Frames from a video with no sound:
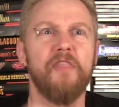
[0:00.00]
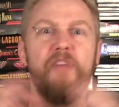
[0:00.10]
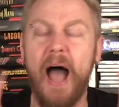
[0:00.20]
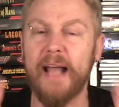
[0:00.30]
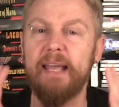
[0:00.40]

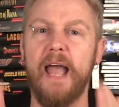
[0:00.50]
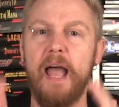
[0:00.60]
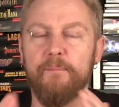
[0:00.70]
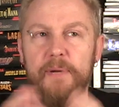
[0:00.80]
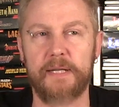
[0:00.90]
that
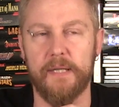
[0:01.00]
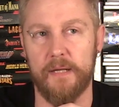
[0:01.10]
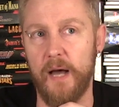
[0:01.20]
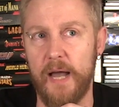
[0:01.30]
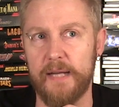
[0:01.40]
can't be
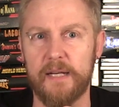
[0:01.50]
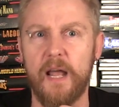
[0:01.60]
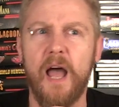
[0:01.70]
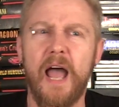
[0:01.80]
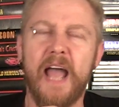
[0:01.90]
denied and
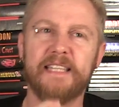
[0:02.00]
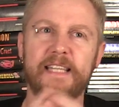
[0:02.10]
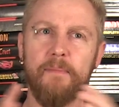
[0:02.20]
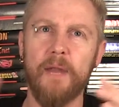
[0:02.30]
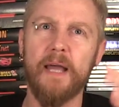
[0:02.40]
it
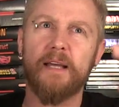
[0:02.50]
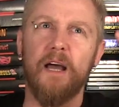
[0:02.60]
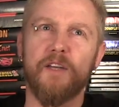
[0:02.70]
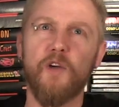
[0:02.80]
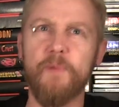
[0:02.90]
seemed like
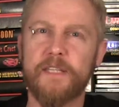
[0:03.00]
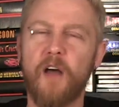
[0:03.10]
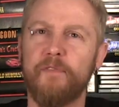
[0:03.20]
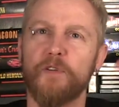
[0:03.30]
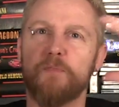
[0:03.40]

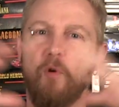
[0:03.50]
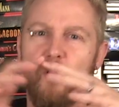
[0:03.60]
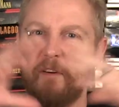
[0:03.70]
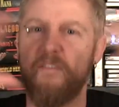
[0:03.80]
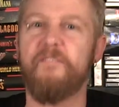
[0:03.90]
ubisoft was more
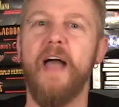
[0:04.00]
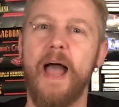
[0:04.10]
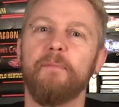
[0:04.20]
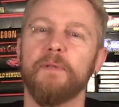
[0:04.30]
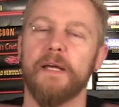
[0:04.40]
of a
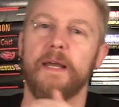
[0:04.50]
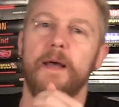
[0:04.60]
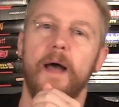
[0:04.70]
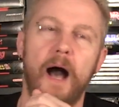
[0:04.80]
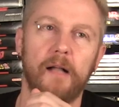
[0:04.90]
family
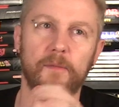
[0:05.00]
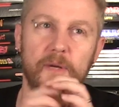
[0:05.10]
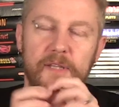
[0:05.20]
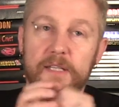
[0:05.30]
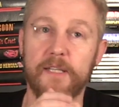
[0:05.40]

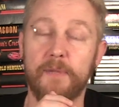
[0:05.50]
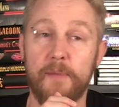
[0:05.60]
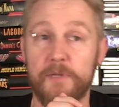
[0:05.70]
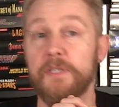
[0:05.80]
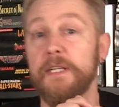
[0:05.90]
element than
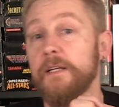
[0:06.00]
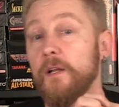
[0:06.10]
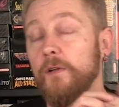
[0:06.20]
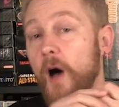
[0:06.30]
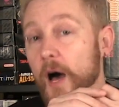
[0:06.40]
sometimes you see in
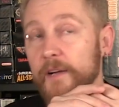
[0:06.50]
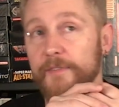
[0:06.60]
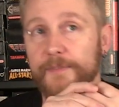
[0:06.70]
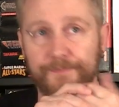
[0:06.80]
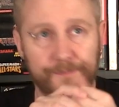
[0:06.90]
a lot of